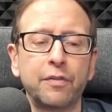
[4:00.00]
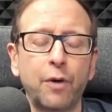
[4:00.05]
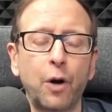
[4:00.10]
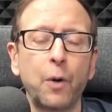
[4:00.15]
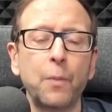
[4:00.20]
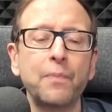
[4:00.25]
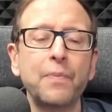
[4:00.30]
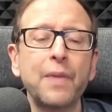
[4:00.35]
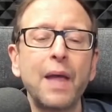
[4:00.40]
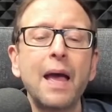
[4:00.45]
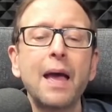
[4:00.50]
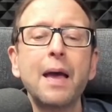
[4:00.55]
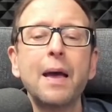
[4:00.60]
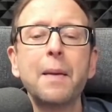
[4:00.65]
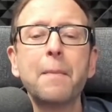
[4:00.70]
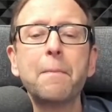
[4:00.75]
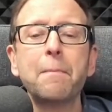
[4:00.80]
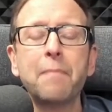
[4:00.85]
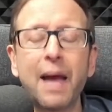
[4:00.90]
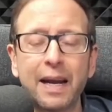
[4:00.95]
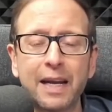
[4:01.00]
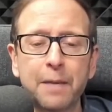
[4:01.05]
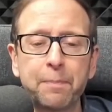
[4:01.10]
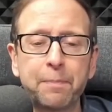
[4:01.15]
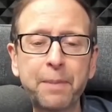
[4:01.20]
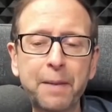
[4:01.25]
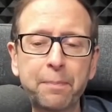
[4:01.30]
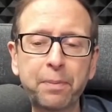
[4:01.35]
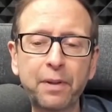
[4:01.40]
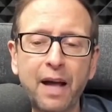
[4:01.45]
throat. Many
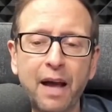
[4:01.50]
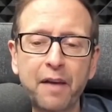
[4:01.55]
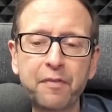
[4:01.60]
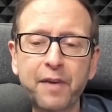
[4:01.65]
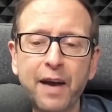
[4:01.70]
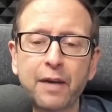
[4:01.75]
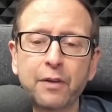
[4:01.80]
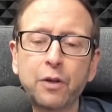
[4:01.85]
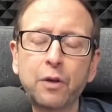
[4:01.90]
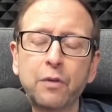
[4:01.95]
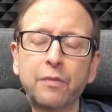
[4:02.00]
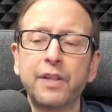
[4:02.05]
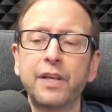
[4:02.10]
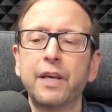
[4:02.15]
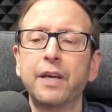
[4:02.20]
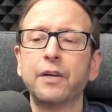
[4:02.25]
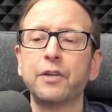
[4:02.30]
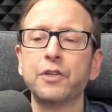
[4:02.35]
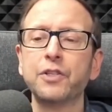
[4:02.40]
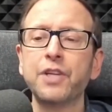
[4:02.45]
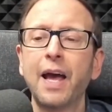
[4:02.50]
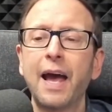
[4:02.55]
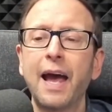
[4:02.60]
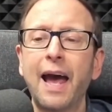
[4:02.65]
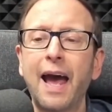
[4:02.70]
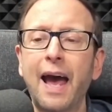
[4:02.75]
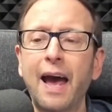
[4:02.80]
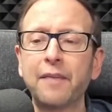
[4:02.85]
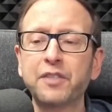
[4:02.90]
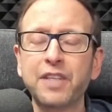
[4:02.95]
people I found over the years
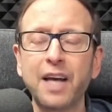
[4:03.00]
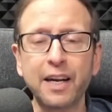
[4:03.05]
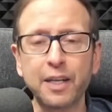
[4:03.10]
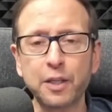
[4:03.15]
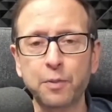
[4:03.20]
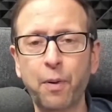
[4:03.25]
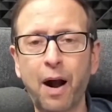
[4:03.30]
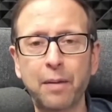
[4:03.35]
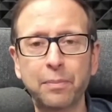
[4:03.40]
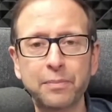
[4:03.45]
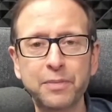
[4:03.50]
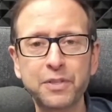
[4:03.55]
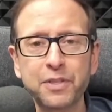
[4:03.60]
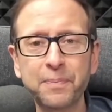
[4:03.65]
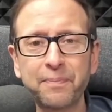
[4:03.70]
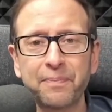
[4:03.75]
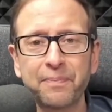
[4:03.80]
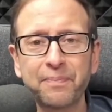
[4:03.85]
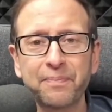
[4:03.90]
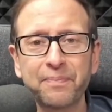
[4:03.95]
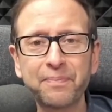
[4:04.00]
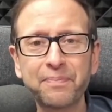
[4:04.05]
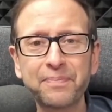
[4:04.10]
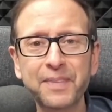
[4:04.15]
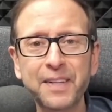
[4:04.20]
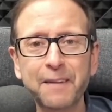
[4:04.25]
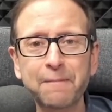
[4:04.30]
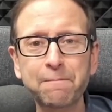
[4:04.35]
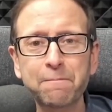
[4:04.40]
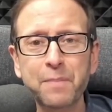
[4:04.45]
have sinus problems.
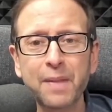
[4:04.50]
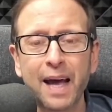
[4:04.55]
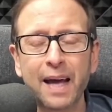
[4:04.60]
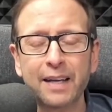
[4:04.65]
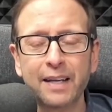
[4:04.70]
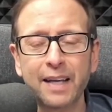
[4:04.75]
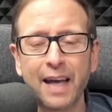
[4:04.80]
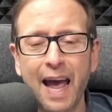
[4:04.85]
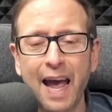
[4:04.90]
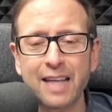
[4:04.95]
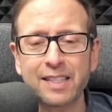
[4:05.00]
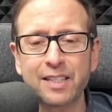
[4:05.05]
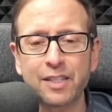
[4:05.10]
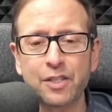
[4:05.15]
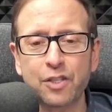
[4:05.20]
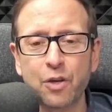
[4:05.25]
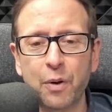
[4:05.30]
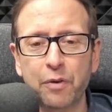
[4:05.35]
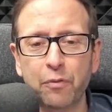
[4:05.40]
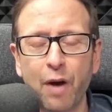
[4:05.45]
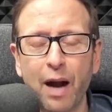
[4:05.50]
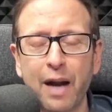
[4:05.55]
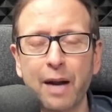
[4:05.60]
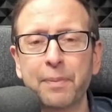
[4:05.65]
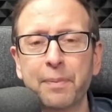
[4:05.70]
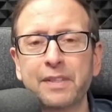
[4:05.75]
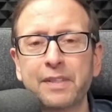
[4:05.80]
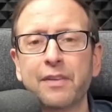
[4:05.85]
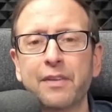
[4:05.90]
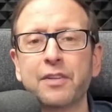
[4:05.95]
And the acid is going right
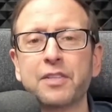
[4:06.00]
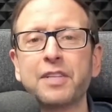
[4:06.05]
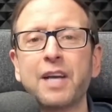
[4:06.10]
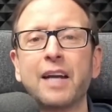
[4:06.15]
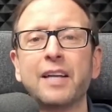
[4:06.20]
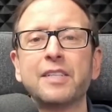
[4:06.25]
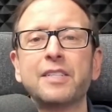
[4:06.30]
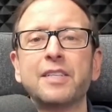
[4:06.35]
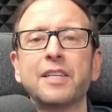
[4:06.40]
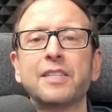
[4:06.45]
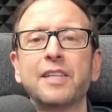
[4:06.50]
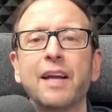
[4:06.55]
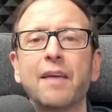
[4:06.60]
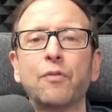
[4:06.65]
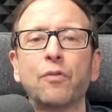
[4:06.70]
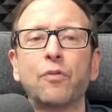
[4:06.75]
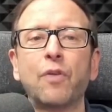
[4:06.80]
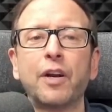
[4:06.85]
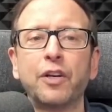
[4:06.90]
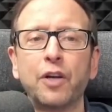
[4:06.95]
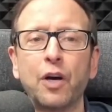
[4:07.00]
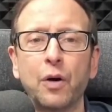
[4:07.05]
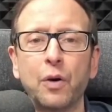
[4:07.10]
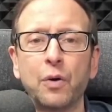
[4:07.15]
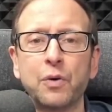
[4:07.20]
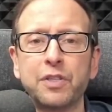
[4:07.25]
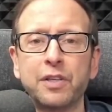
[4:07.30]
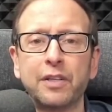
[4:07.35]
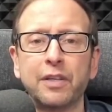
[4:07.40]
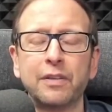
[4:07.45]
up into their sinuses, and you have a runny
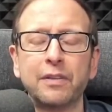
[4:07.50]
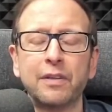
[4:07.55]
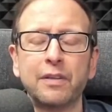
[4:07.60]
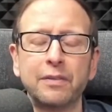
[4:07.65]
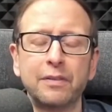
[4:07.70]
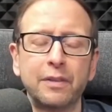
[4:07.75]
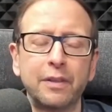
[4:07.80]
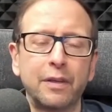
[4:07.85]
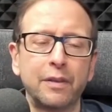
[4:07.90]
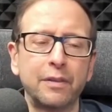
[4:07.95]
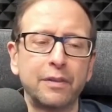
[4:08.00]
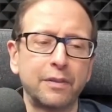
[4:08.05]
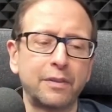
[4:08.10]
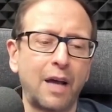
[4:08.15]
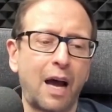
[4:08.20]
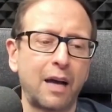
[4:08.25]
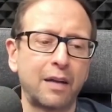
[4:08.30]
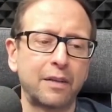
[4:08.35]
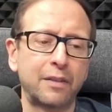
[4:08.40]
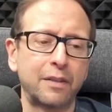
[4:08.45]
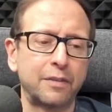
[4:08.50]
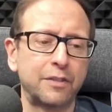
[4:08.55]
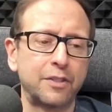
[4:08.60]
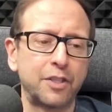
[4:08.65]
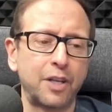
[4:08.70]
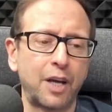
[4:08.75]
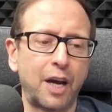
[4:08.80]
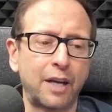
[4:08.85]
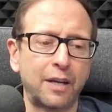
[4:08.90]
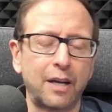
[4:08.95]
nose, and the
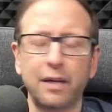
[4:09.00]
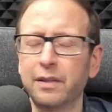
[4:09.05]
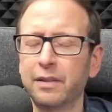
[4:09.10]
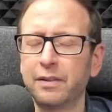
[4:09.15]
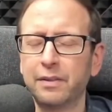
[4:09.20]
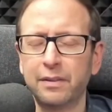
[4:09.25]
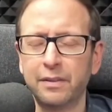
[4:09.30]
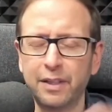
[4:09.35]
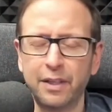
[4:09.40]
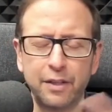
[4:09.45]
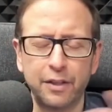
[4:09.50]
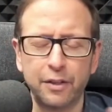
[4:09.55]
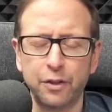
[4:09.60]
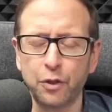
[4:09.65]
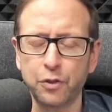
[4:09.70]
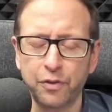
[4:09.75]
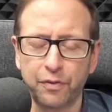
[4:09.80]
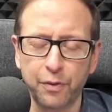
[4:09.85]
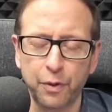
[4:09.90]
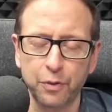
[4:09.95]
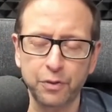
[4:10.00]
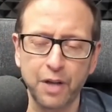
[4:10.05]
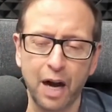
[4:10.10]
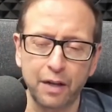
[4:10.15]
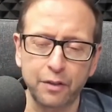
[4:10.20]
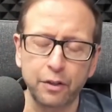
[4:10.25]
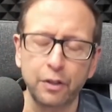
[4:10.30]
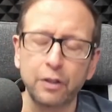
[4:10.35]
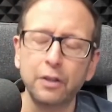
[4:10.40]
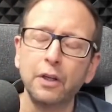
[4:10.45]
GI, ear, nose, and throat
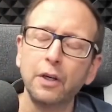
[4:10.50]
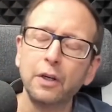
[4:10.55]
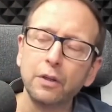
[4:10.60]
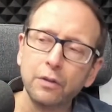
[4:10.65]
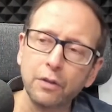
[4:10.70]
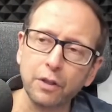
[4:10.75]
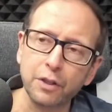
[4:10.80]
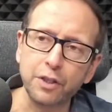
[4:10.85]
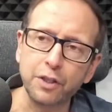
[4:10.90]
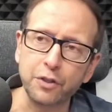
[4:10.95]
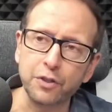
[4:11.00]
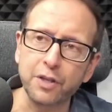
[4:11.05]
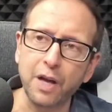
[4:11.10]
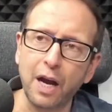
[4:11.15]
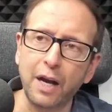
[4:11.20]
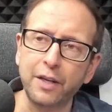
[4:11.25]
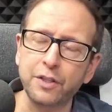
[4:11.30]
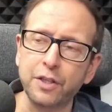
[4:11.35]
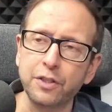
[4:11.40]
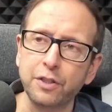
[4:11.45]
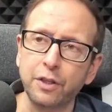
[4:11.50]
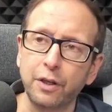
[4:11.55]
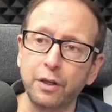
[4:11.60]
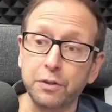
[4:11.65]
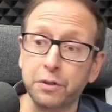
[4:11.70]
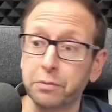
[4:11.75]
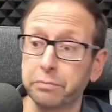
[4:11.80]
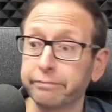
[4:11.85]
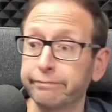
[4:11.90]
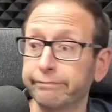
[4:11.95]
doctor looks in your sinuses and
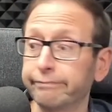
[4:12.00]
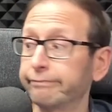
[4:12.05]
goes,